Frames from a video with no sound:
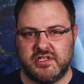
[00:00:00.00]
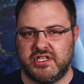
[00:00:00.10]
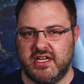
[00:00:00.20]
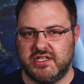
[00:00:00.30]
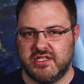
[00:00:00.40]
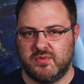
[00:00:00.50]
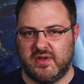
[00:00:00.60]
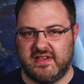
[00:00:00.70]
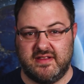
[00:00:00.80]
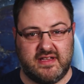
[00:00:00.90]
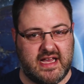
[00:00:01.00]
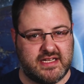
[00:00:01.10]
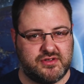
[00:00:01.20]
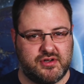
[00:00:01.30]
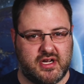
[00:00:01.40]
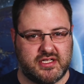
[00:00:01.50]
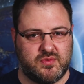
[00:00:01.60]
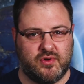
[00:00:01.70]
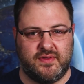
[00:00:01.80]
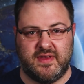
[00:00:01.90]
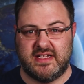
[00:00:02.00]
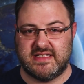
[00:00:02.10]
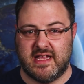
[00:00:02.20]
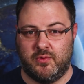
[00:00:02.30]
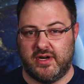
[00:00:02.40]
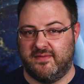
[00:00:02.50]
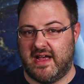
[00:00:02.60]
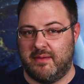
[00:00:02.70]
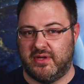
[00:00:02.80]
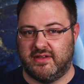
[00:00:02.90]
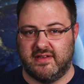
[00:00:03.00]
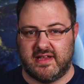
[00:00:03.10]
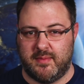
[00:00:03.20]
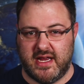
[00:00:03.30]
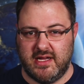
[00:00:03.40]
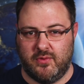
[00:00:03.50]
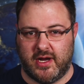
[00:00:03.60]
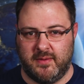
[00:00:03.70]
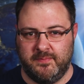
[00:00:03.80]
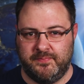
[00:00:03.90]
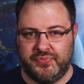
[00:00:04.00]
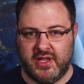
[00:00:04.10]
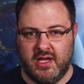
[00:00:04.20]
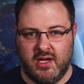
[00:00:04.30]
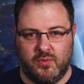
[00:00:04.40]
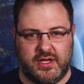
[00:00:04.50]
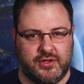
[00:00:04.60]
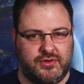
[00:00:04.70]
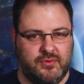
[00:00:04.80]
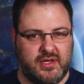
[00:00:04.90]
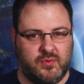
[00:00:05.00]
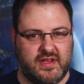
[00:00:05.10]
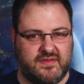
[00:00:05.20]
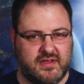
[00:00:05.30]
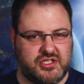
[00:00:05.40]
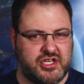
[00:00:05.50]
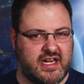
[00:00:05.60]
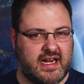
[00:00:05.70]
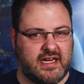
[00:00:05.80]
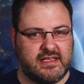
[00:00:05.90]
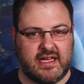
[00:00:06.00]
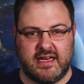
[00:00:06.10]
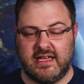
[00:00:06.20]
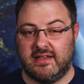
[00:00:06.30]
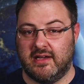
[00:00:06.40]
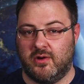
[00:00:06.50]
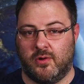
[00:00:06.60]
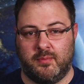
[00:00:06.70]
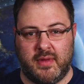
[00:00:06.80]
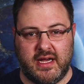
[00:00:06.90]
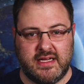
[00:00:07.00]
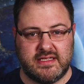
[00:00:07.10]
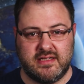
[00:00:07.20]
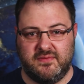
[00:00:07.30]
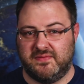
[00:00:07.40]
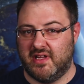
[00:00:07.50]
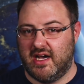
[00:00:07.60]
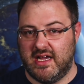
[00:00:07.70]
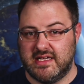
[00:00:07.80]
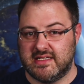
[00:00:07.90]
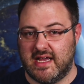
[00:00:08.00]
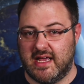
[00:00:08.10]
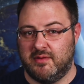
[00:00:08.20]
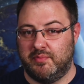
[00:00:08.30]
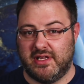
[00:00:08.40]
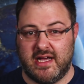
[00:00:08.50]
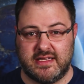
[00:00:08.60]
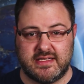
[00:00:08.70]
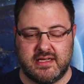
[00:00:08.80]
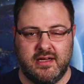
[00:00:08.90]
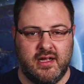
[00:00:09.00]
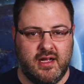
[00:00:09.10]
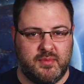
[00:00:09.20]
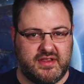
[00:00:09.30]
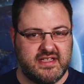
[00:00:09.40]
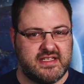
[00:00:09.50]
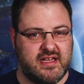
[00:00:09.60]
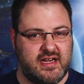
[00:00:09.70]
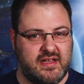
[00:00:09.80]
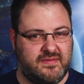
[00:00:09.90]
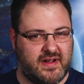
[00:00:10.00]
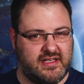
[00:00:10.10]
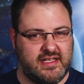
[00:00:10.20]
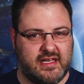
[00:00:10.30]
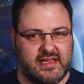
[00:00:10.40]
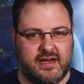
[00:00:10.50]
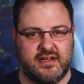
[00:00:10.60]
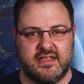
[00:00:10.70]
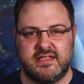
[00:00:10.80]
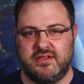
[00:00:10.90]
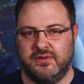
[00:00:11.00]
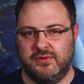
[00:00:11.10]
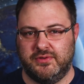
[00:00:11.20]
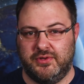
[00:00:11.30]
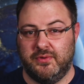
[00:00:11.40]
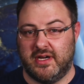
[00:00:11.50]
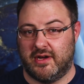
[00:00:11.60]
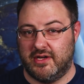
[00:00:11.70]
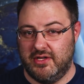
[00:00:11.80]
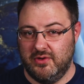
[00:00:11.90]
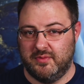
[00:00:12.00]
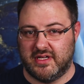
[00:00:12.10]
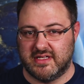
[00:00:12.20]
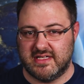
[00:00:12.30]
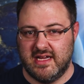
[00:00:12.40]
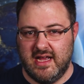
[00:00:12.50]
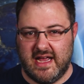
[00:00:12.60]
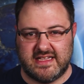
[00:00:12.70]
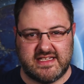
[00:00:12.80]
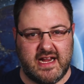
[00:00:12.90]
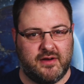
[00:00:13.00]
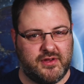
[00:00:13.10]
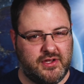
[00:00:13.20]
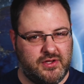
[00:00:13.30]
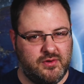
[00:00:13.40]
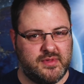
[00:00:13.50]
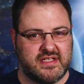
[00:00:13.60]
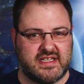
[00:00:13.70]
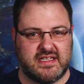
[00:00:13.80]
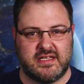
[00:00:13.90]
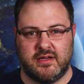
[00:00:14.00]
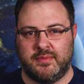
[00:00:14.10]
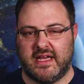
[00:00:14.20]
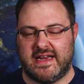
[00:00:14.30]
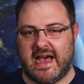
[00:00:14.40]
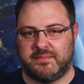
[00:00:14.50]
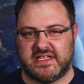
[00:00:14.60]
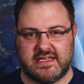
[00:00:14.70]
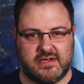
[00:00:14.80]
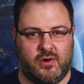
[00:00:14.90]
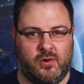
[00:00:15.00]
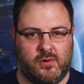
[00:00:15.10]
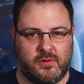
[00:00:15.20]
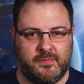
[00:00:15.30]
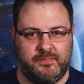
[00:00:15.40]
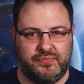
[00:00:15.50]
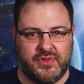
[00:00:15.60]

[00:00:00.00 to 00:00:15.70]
if the changes within the astronauts were things that would have happened to them anyway. We could do it with genetically identical mice, flies, and plants, but this study finally allowed us to do it on humans and see how the human system adapts as a whole.